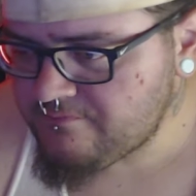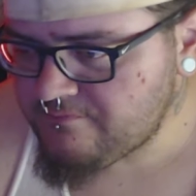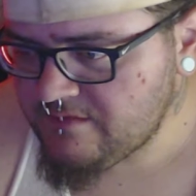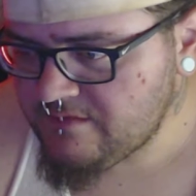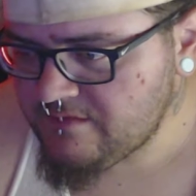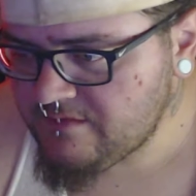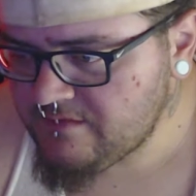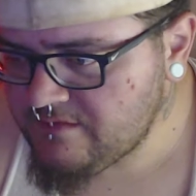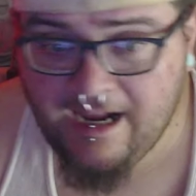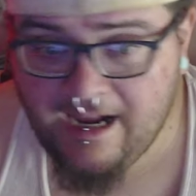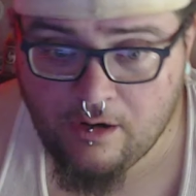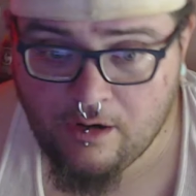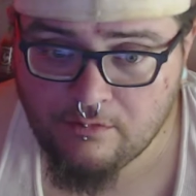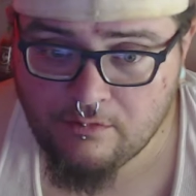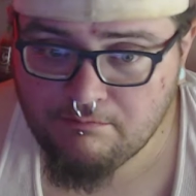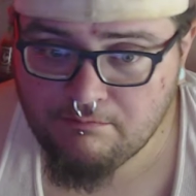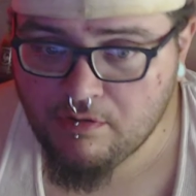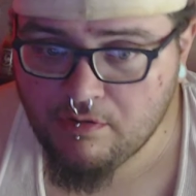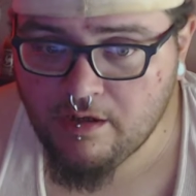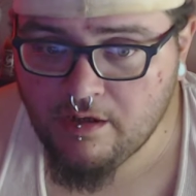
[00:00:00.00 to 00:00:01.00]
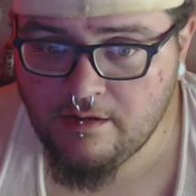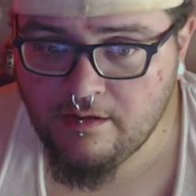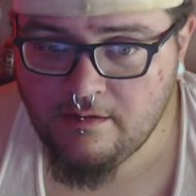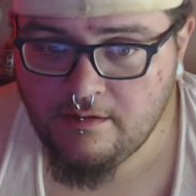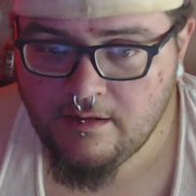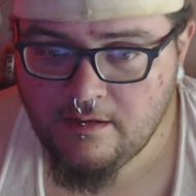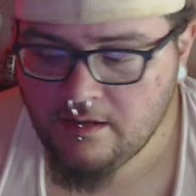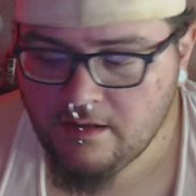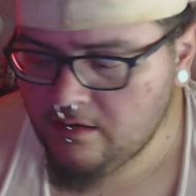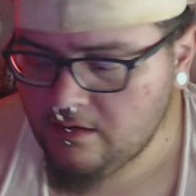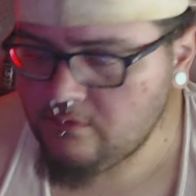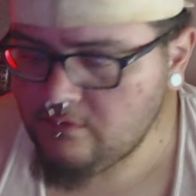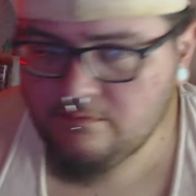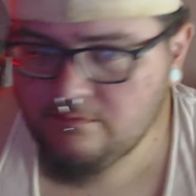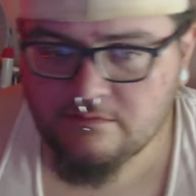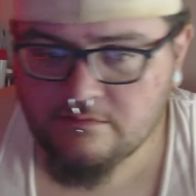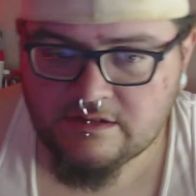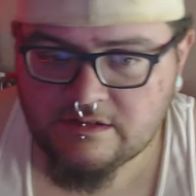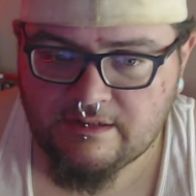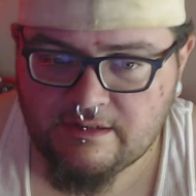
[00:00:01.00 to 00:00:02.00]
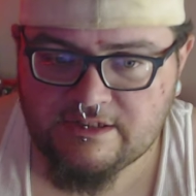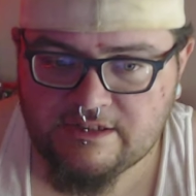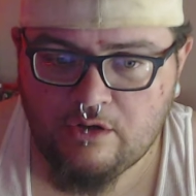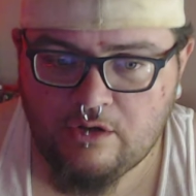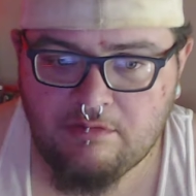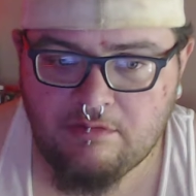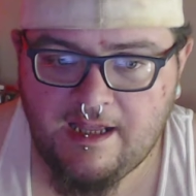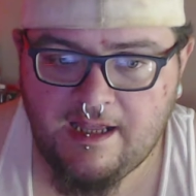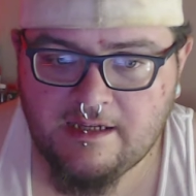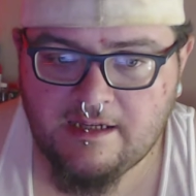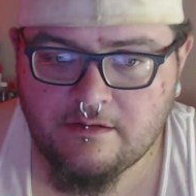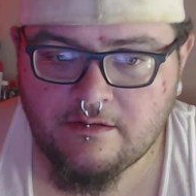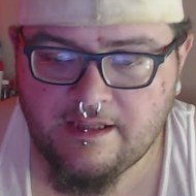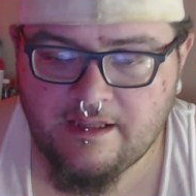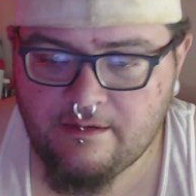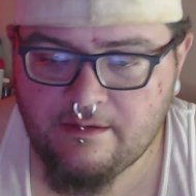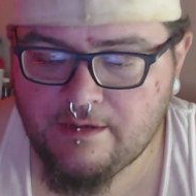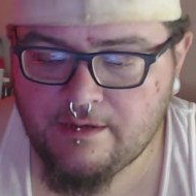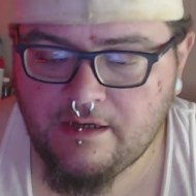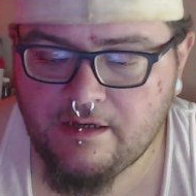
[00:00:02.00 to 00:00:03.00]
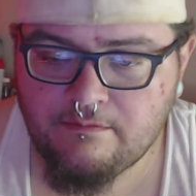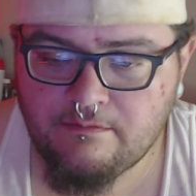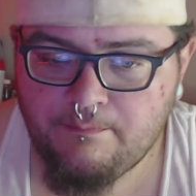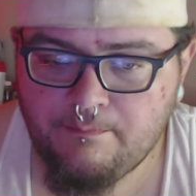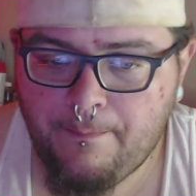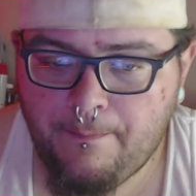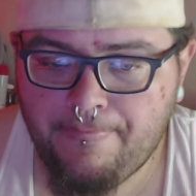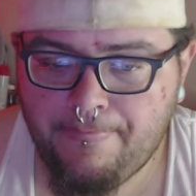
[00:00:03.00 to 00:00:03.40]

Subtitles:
oh, the screen's going black. Okay, there we go. That makes it 15 minutes.